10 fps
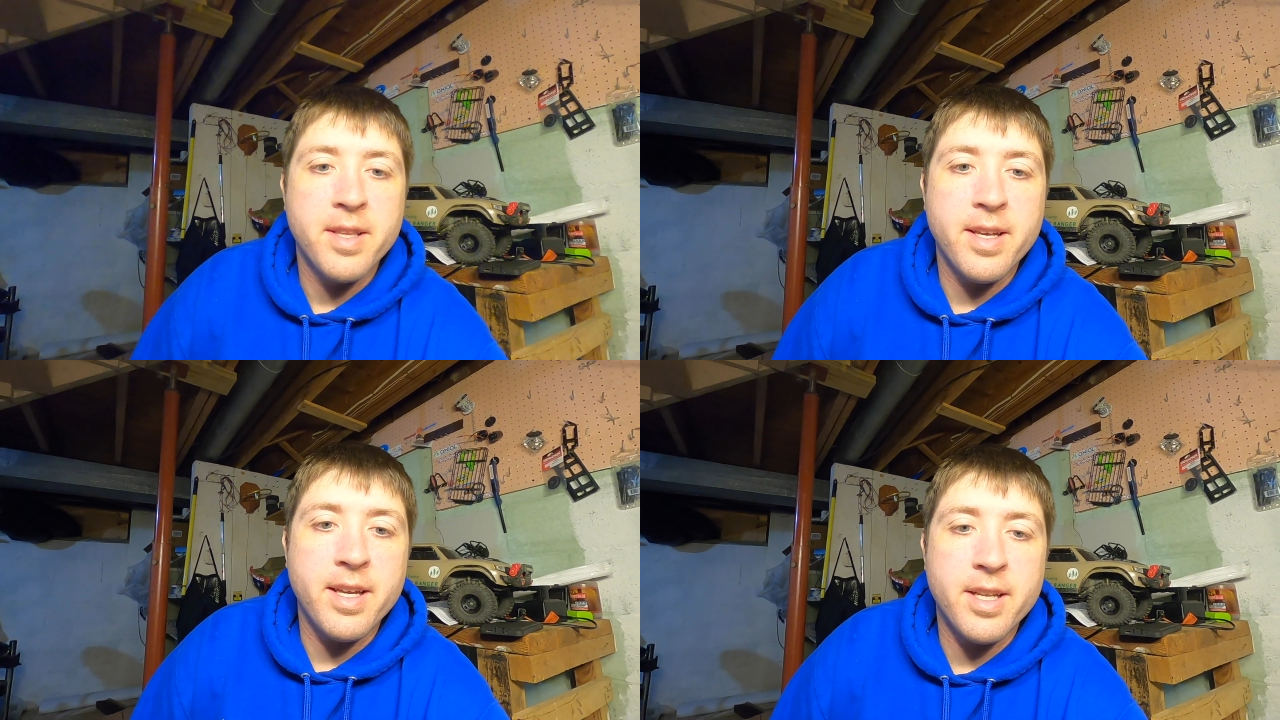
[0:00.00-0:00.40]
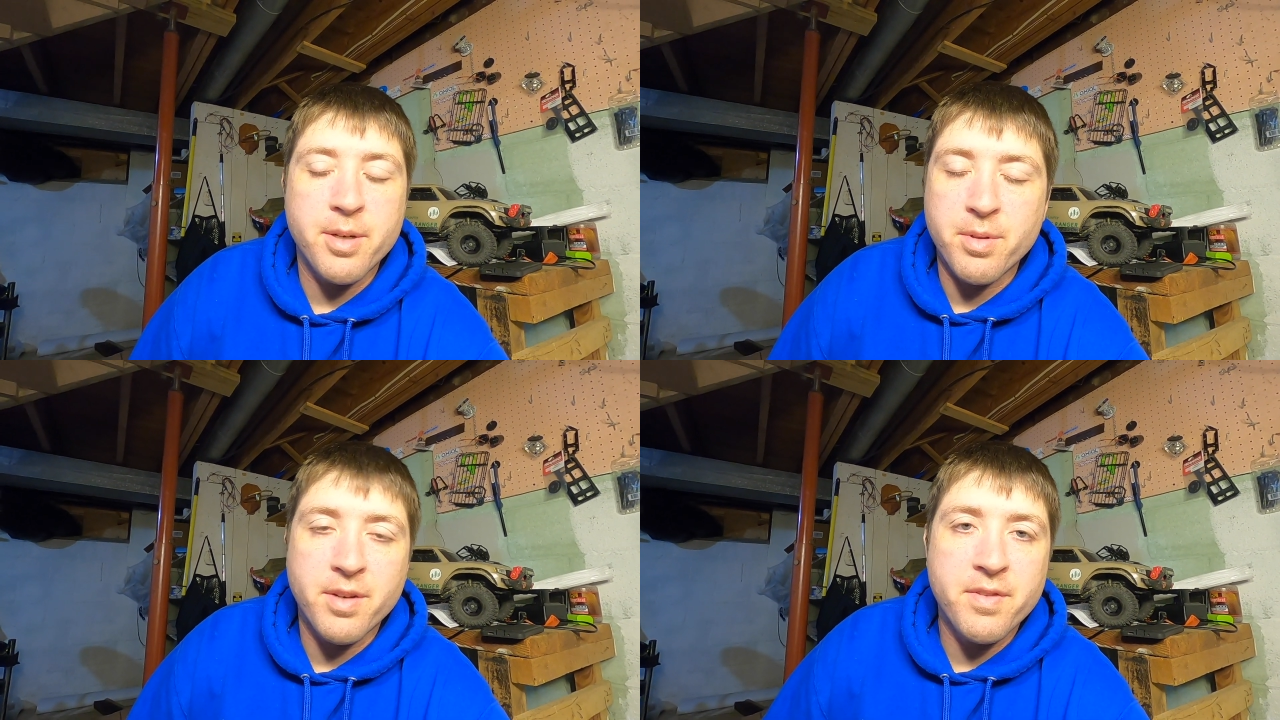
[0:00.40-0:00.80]
and I
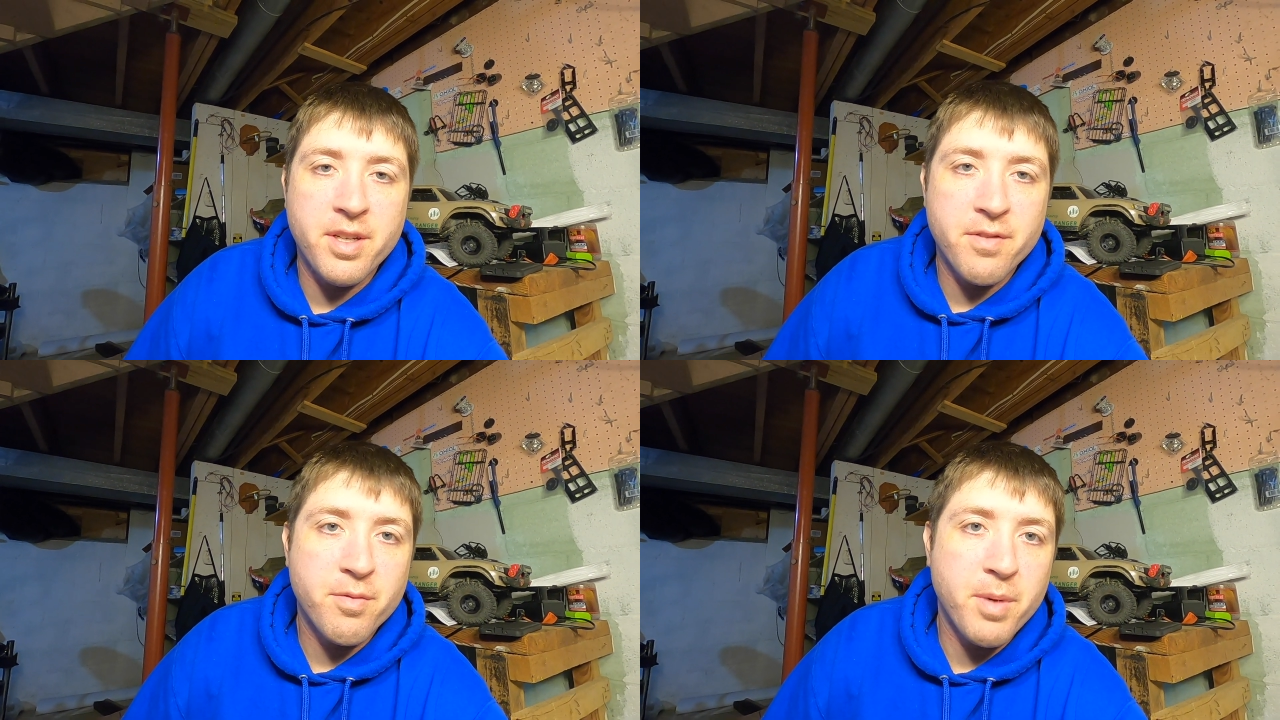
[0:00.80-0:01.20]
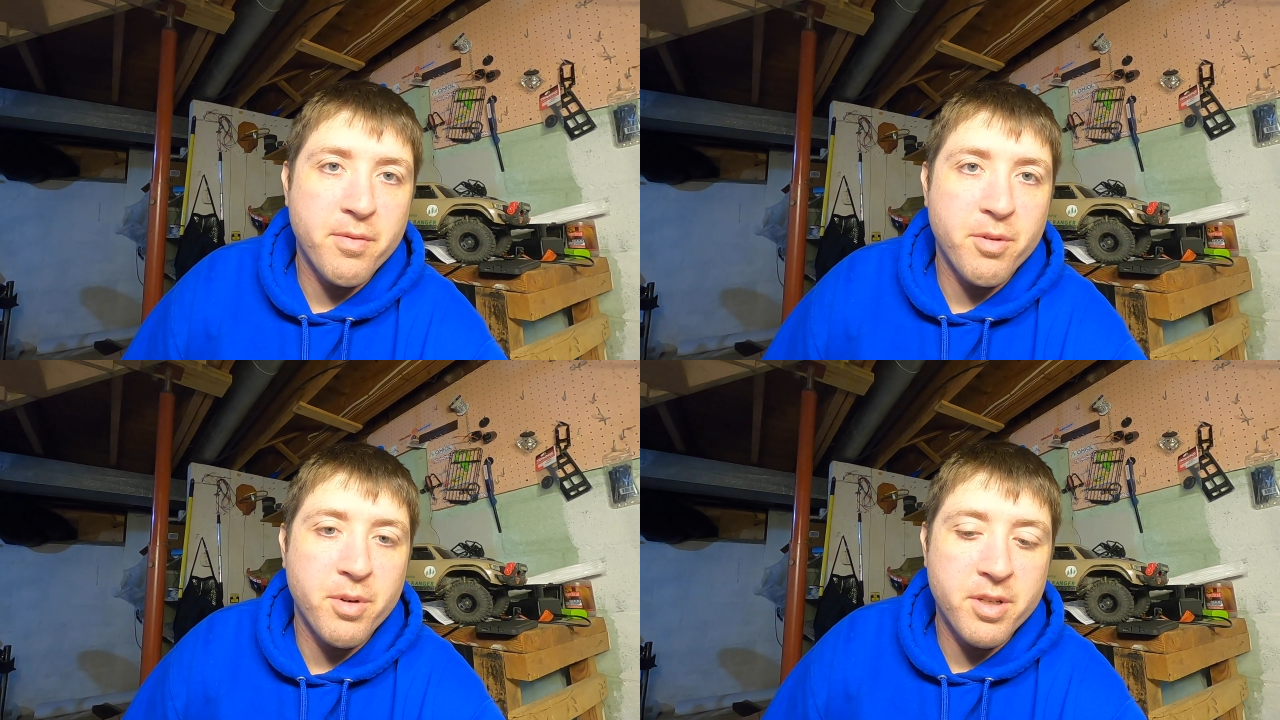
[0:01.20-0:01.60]
would love to hear from
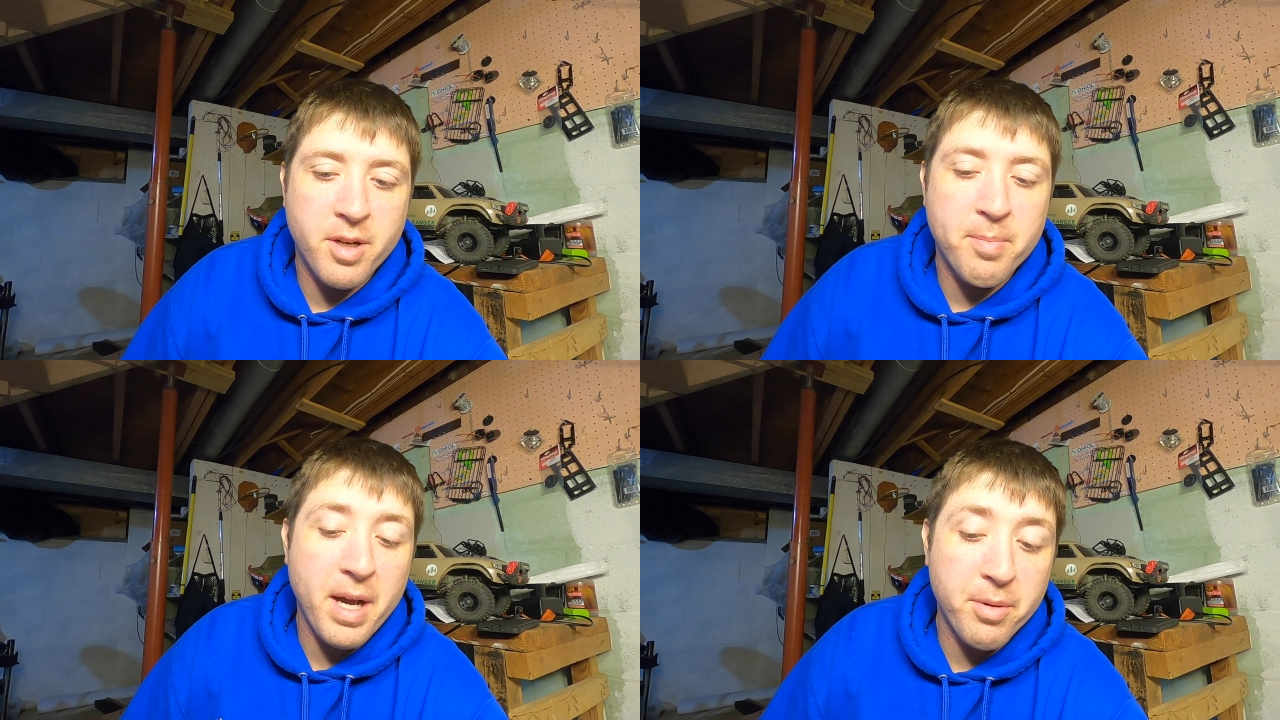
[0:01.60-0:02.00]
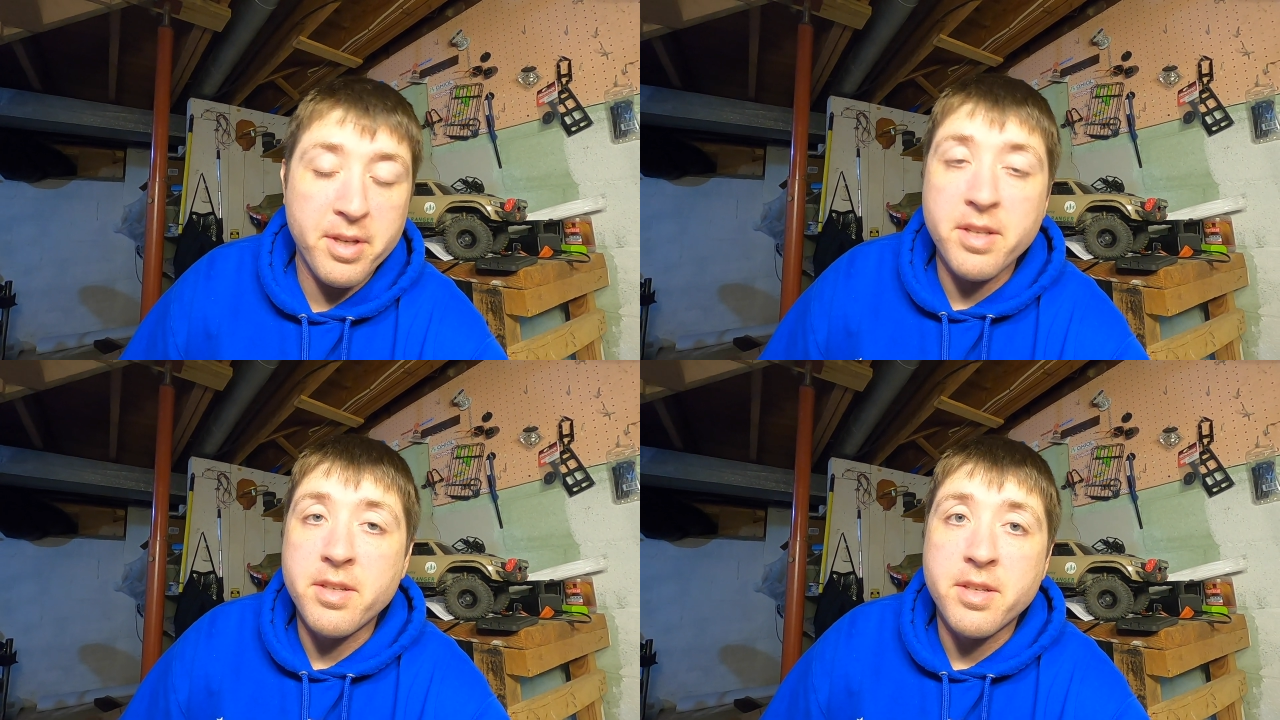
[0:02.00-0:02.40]
everyone about
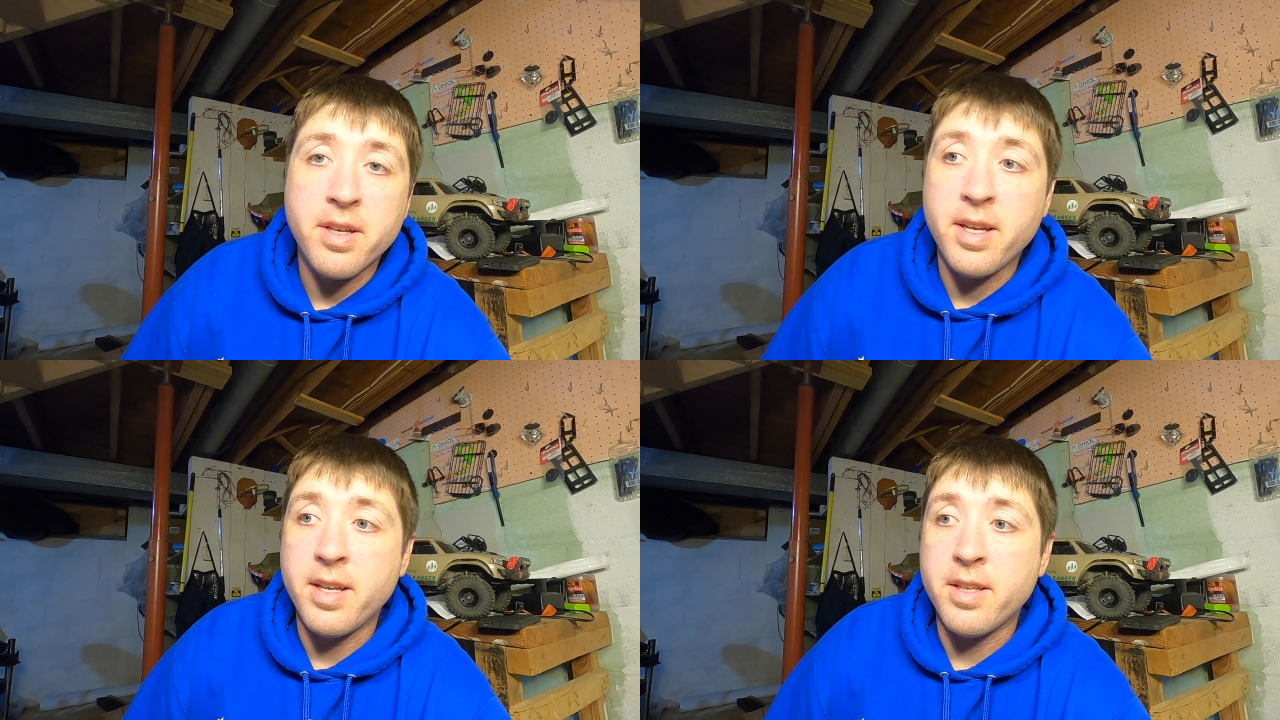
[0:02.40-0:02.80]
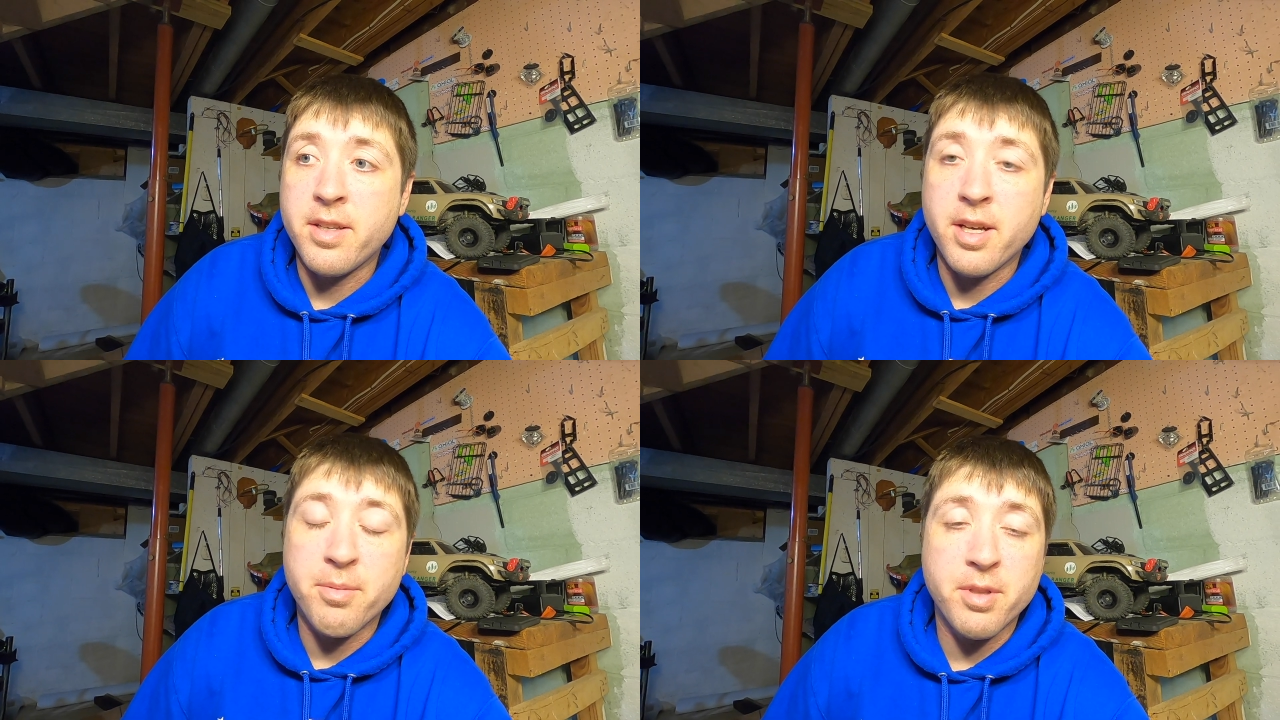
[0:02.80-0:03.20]
it, and
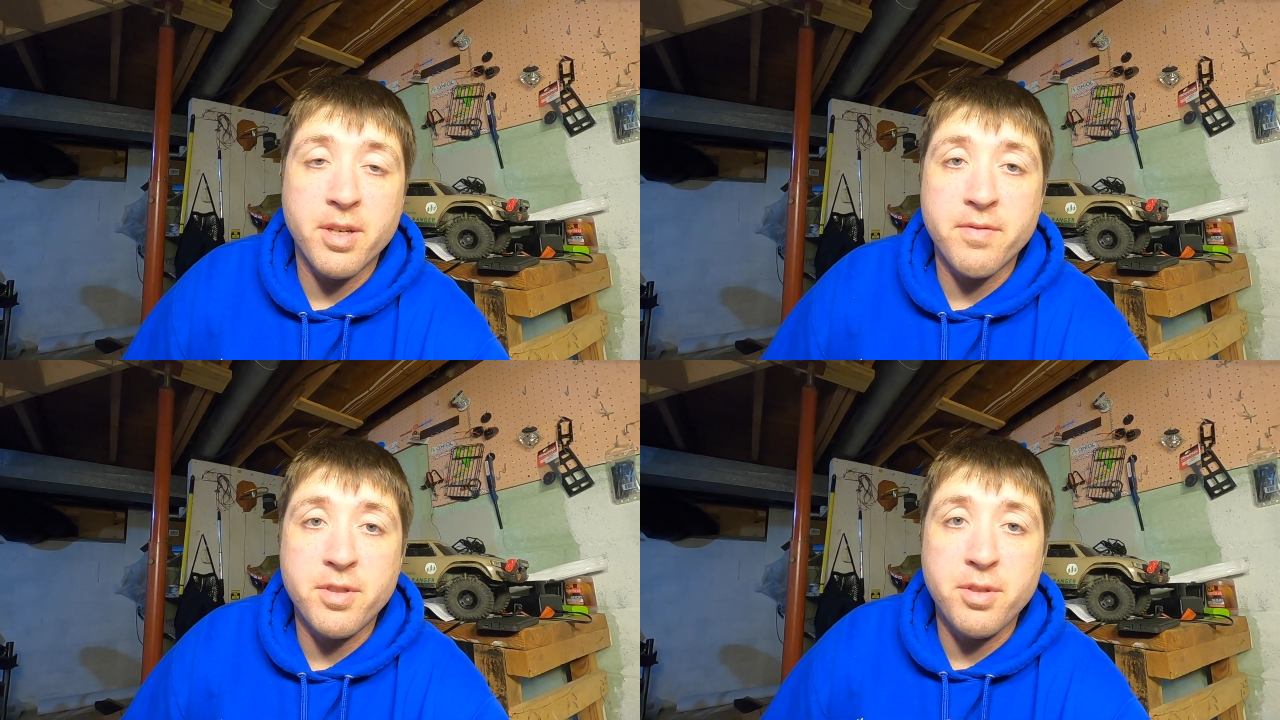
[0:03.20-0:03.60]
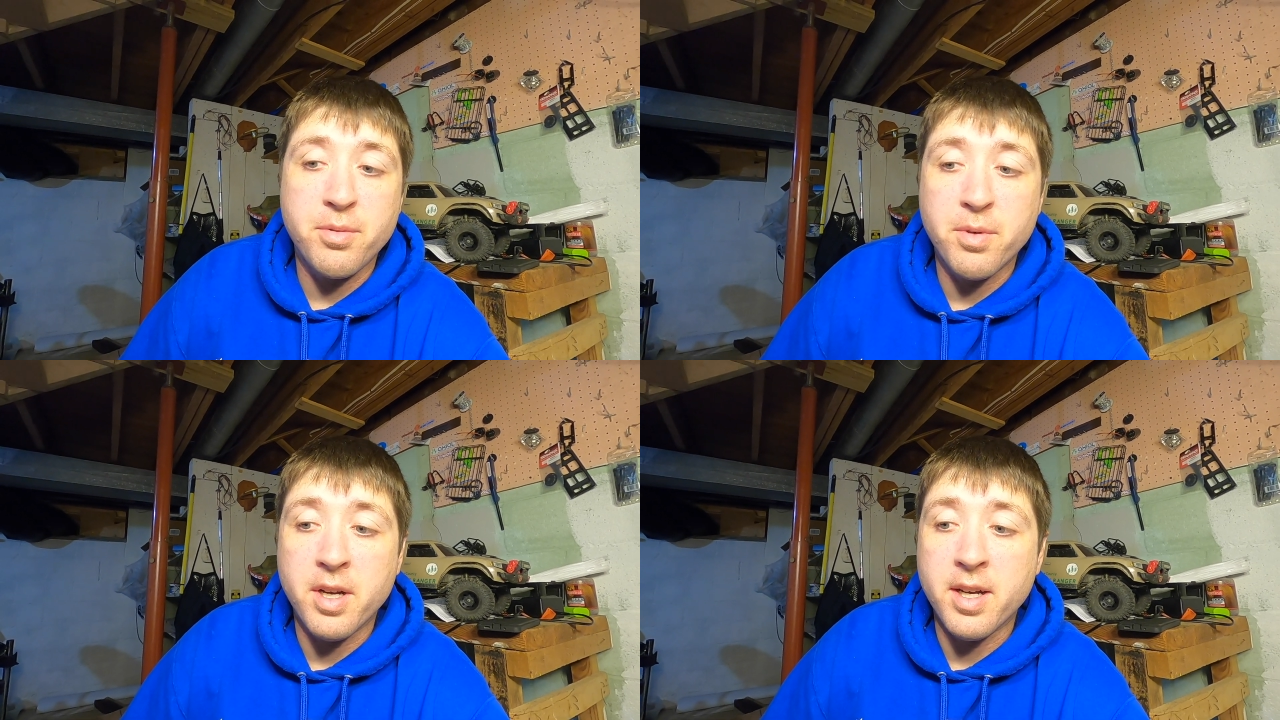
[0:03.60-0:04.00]
I would love
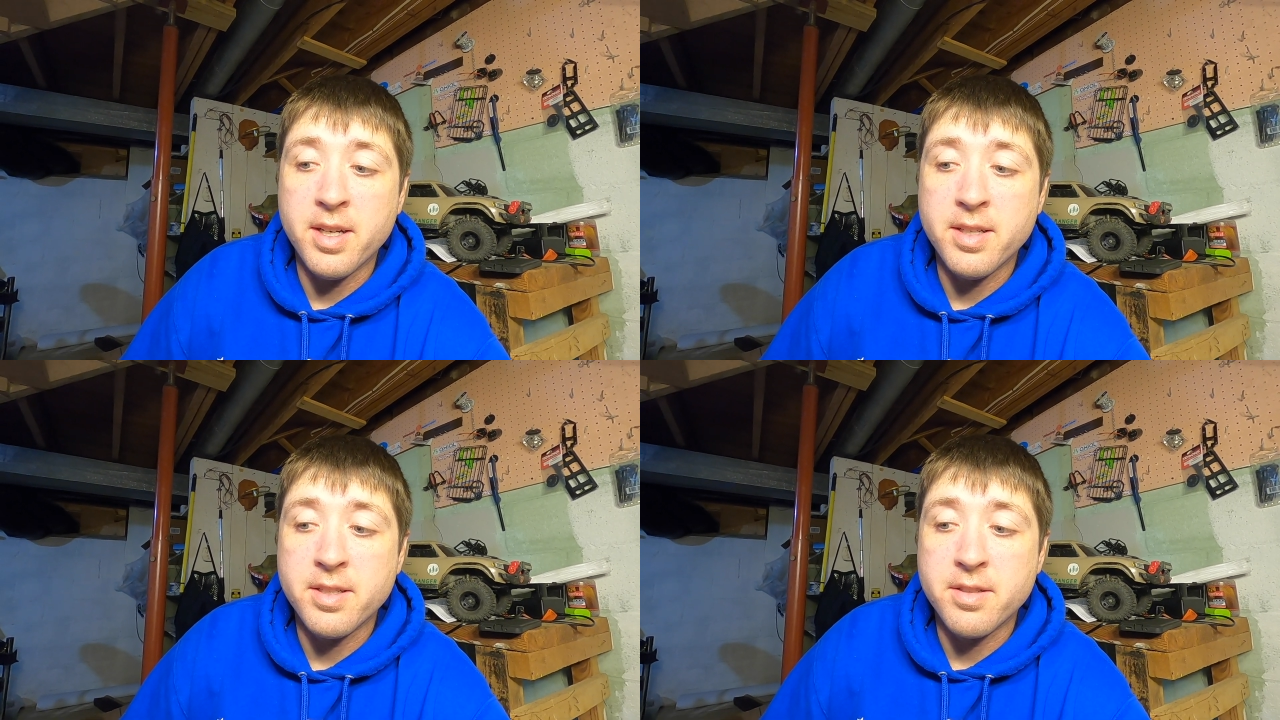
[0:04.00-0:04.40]
to